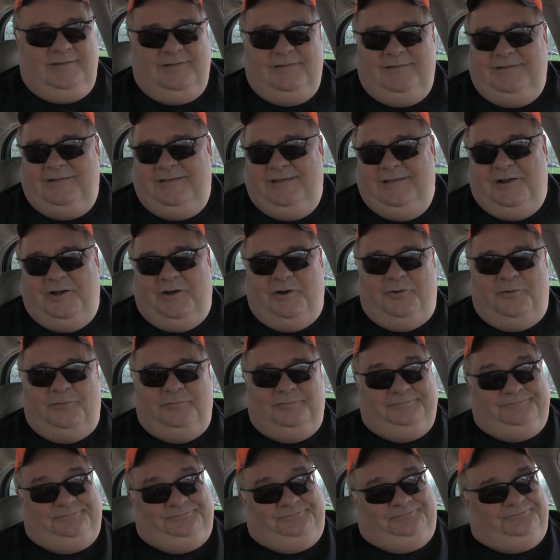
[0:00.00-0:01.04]
you know,
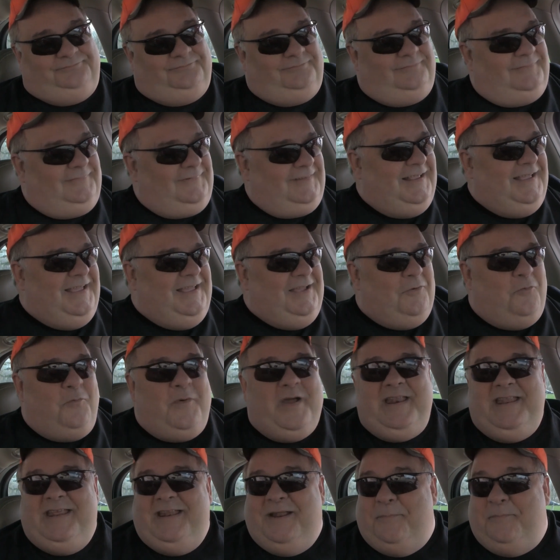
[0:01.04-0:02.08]

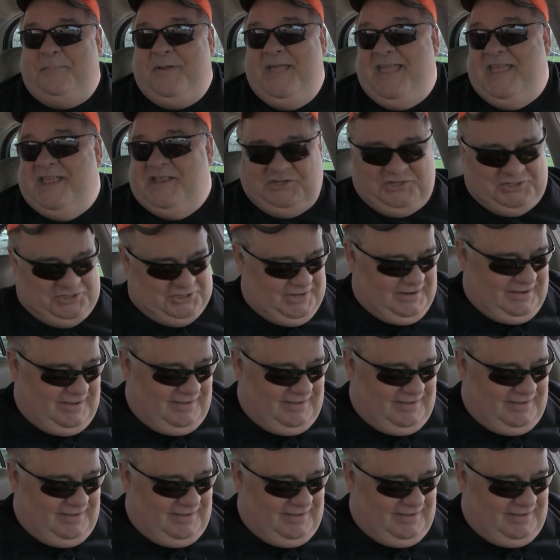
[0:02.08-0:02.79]
when in a pinch.